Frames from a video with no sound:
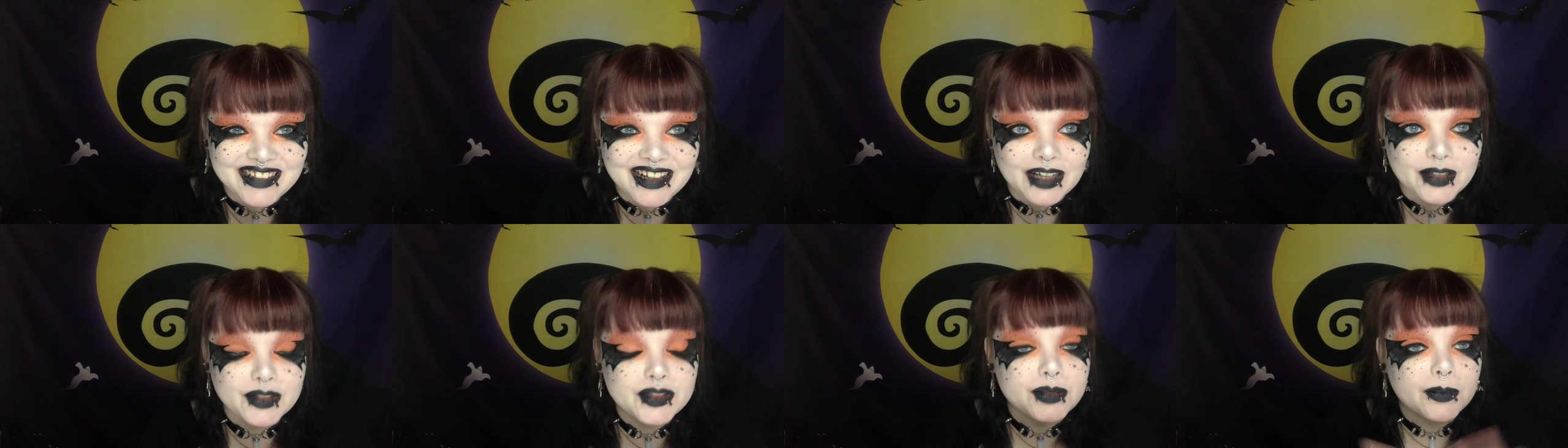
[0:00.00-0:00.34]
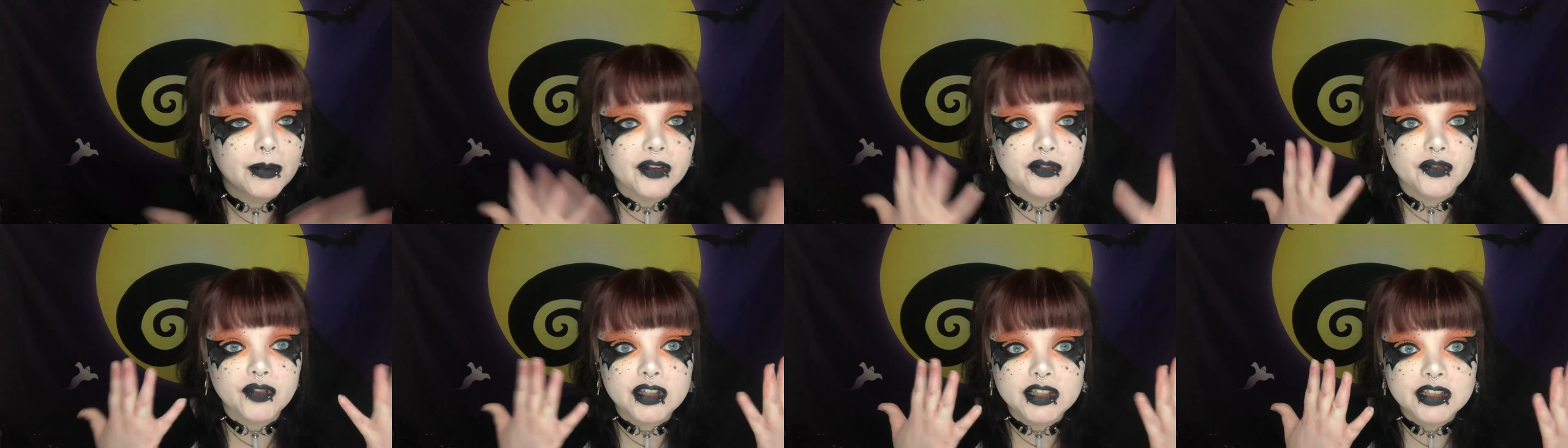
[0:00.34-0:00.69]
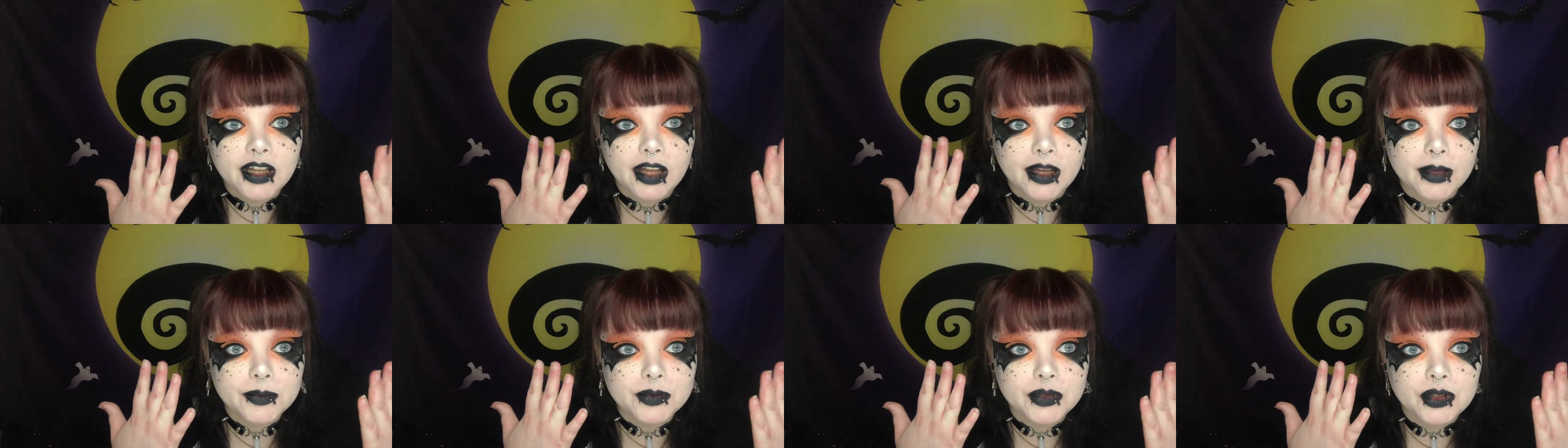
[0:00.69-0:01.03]
It's my first
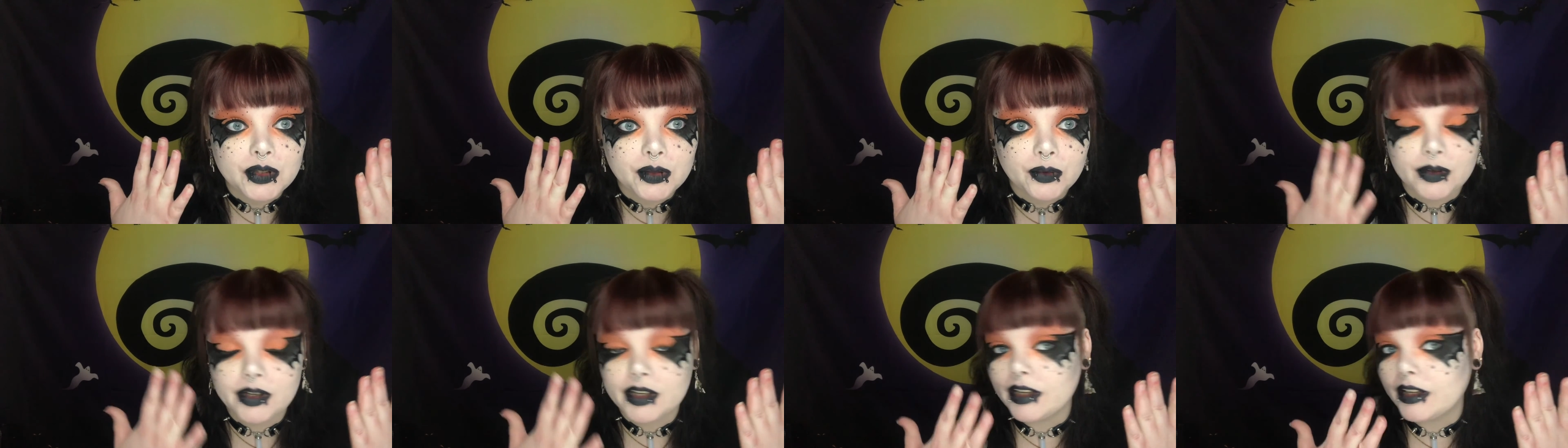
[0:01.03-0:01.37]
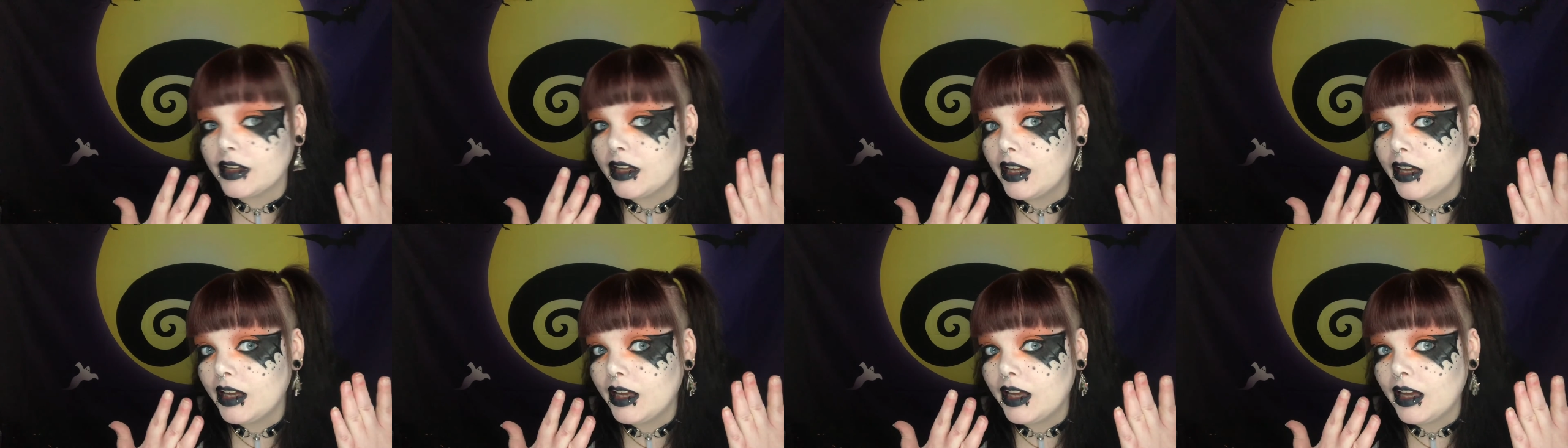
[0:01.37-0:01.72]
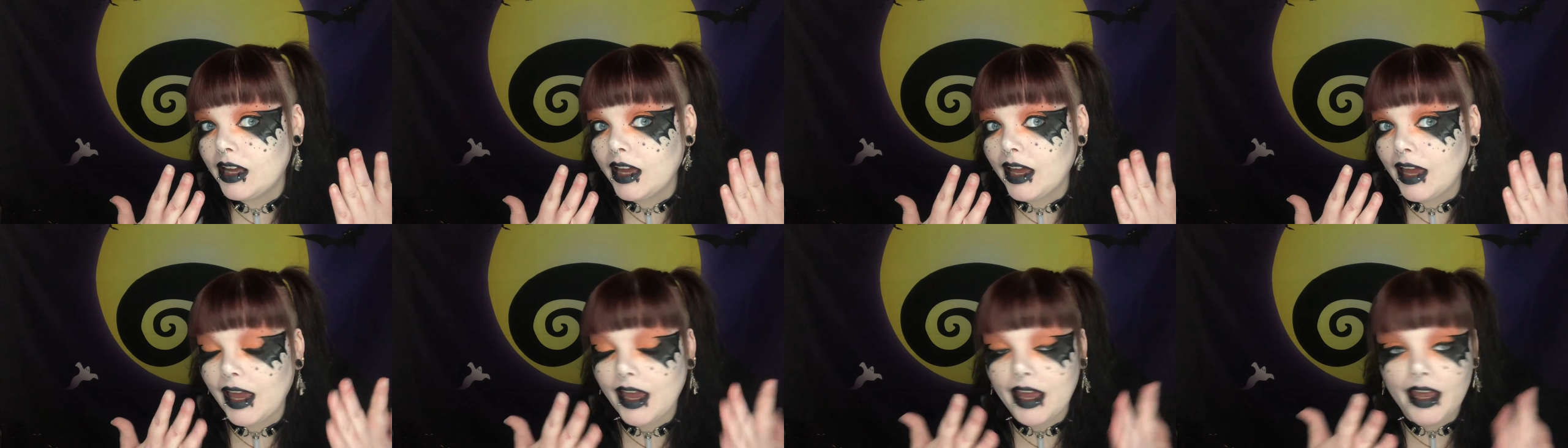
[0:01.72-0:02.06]
time doing
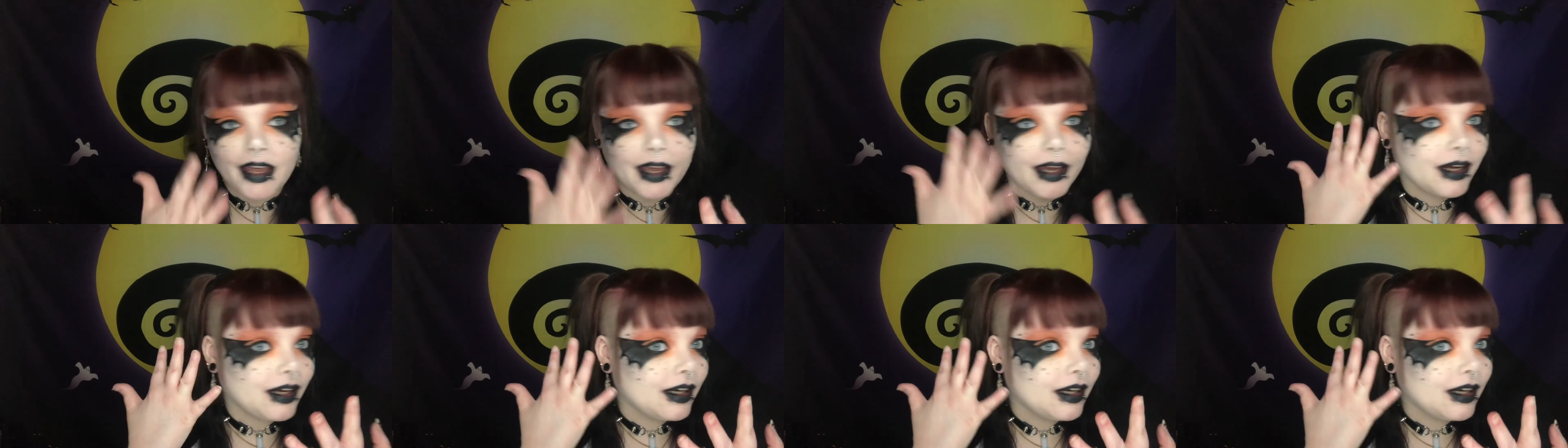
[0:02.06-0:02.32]
a